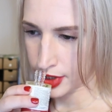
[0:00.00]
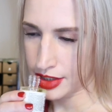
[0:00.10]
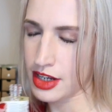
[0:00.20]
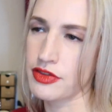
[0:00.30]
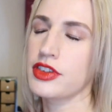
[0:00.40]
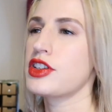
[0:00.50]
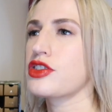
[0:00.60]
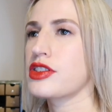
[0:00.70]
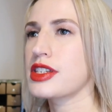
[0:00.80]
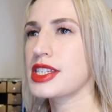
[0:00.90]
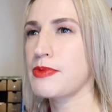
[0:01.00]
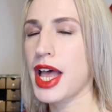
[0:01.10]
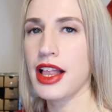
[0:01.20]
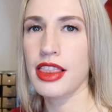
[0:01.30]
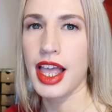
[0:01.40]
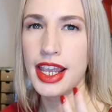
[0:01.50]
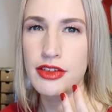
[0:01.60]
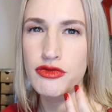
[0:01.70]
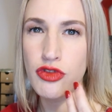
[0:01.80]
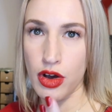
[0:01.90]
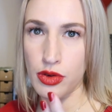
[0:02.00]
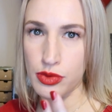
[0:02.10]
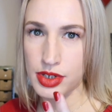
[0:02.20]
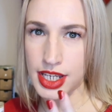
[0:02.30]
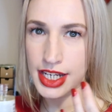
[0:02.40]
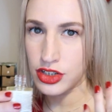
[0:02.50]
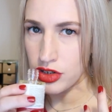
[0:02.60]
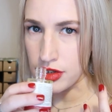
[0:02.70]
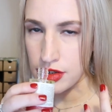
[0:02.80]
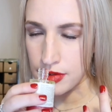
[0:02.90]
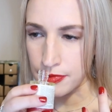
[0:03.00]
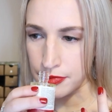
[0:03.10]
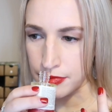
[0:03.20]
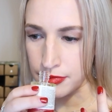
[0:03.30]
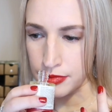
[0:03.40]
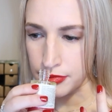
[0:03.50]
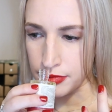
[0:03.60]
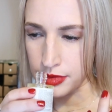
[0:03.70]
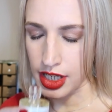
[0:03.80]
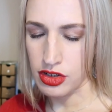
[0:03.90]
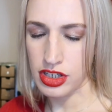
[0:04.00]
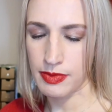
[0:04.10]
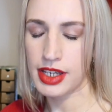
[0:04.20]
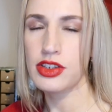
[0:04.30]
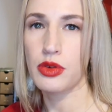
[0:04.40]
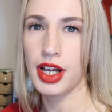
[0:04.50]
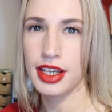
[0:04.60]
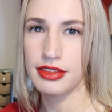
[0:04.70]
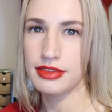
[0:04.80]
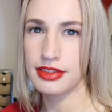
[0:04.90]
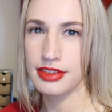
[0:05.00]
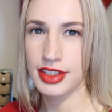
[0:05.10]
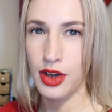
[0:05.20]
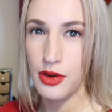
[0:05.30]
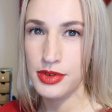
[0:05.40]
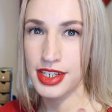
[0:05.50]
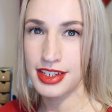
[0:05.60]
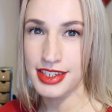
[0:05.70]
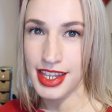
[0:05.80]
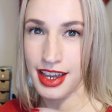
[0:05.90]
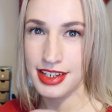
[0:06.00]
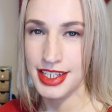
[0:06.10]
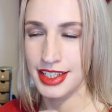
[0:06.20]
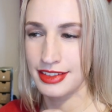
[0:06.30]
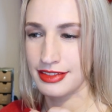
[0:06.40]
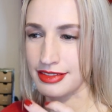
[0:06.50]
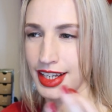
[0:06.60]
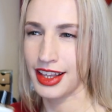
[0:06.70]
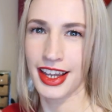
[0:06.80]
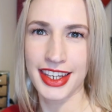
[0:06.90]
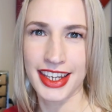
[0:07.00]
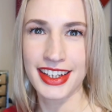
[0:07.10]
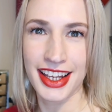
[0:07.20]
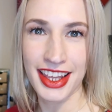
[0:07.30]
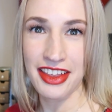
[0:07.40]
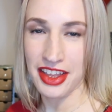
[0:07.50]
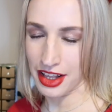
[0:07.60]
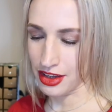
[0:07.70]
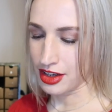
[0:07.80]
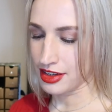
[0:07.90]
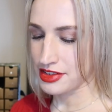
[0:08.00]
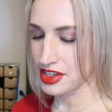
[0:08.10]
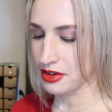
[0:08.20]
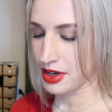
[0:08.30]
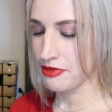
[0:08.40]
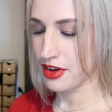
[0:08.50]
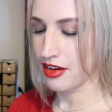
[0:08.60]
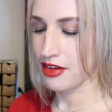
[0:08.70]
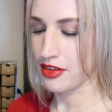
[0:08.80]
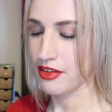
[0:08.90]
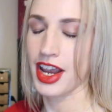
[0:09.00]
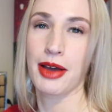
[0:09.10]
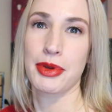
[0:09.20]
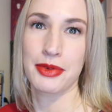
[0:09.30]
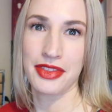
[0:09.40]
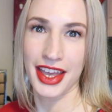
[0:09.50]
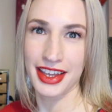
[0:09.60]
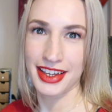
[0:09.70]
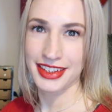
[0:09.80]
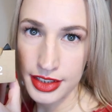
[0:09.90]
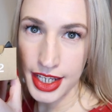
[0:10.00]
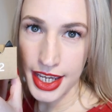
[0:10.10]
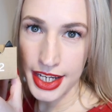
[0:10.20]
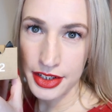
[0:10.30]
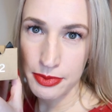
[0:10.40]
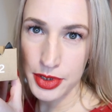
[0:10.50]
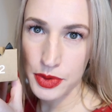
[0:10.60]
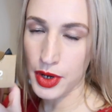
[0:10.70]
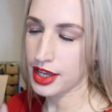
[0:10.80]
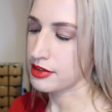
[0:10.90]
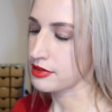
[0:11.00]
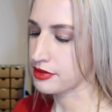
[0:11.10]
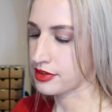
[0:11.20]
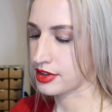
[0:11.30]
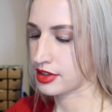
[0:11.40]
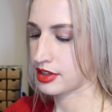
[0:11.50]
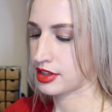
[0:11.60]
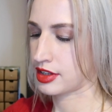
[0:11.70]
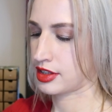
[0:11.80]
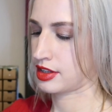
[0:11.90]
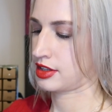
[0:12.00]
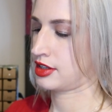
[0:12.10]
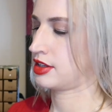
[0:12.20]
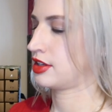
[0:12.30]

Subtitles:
Definitely doesn't smell like rose. It just smells quite cozy and sexy, and I like it. I like that a lot, so I'm very, very happy with that. Day number 12.